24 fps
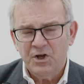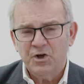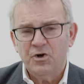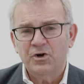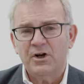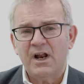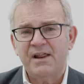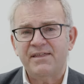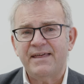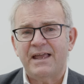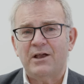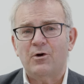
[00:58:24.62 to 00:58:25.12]
Could
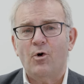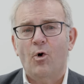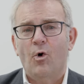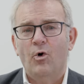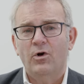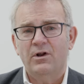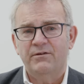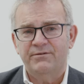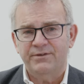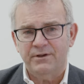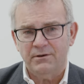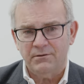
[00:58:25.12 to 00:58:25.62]
I thank
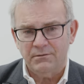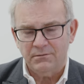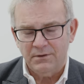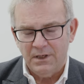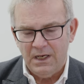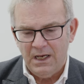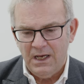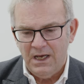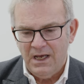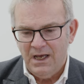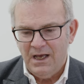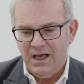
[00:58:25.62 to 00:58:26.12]
all of you
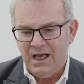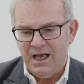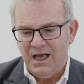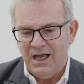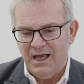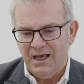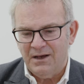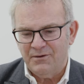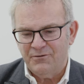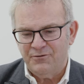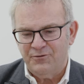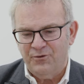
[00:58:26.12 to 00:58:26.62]

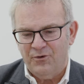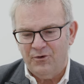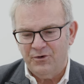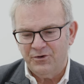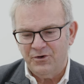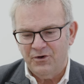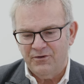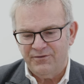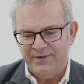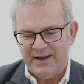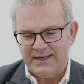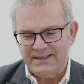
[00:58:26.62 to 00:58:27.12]
for
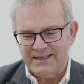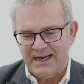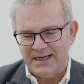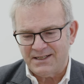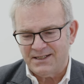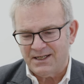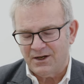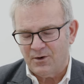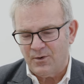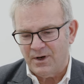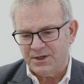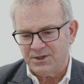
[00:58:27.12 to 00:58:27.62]
your
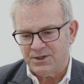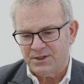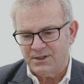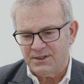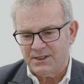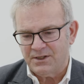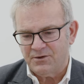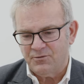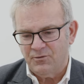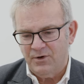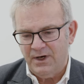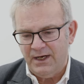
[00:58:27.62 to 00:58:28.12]
fantastic questions?
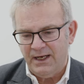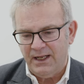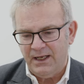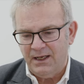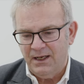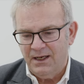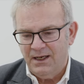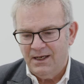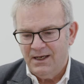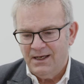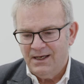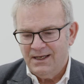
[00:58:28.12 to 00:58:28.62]
It's really,
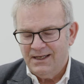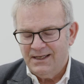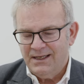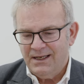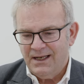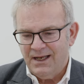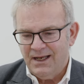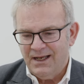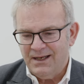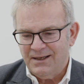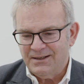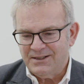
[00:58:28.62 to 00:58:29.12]

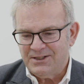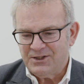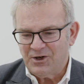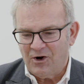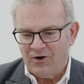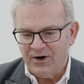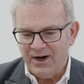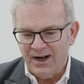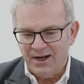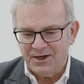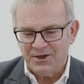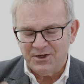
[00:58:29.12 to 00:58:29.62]

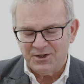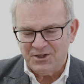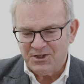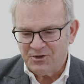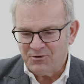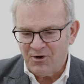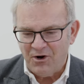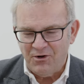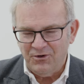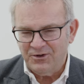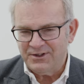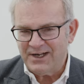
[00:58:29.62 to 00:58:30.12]
sorry, I could
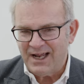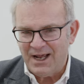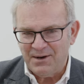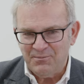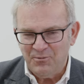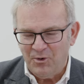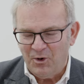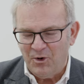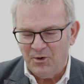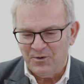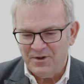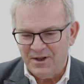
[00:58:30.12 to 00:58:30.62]
scroll down
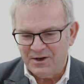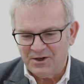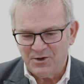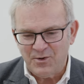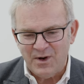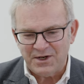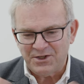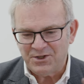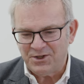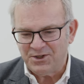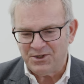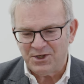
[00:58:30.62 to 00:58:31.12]
more. The
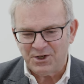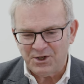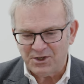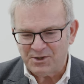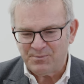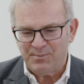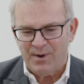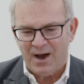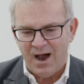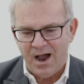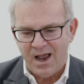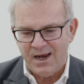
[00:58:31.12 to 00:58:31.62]
questions are
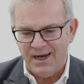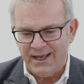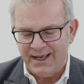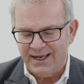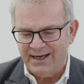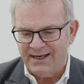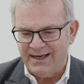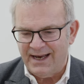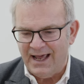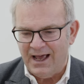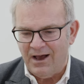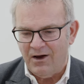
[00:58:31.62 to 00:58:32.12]
just piling
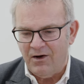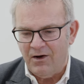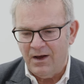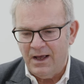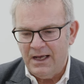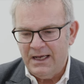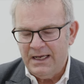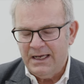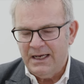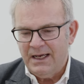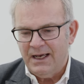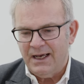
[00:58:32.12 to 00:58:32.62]
in
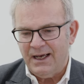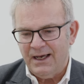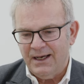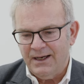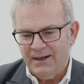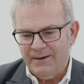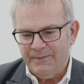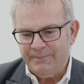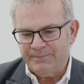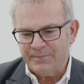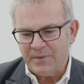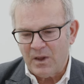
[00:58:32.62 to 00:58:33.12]

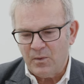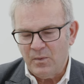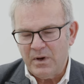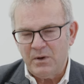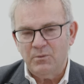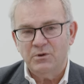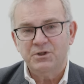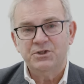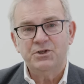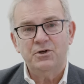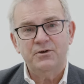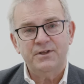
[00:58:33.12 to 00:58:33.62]
now. We
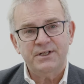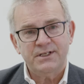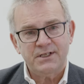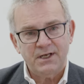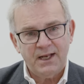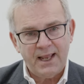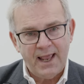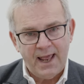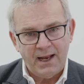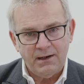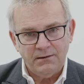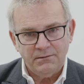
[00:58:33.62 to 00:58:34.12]
will do this
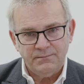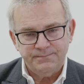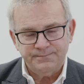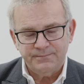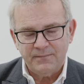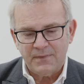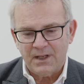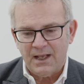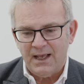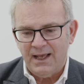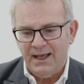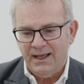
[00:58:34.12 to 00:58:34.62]
again.
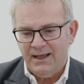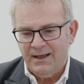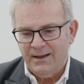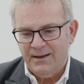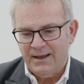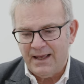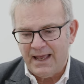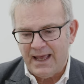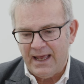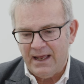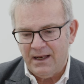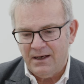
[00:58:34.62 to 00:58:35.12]

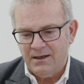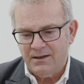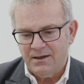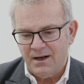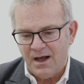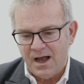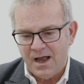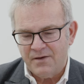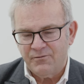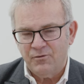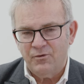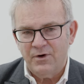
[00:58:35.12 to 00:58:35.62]
And
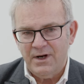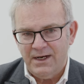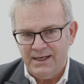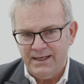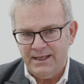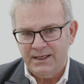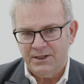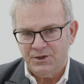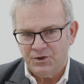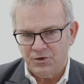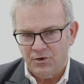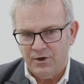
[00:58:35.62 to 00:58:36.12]
I've
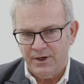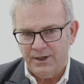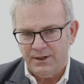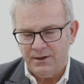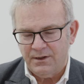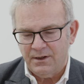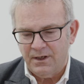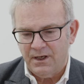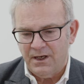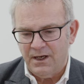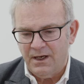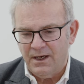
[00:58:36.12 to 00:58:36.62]
really
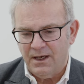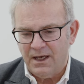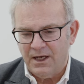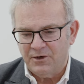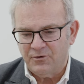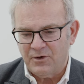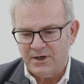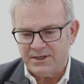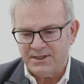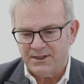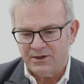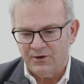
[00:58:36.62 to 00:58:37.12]
enjoyed
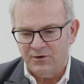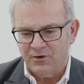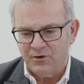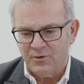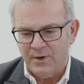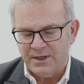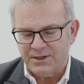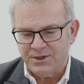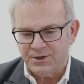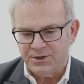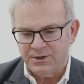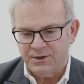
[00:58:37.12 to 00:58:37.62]
addressing your
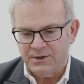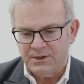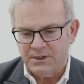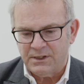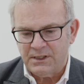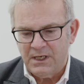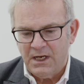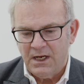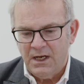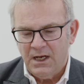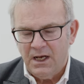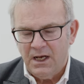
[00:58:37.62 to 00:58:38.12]
questions.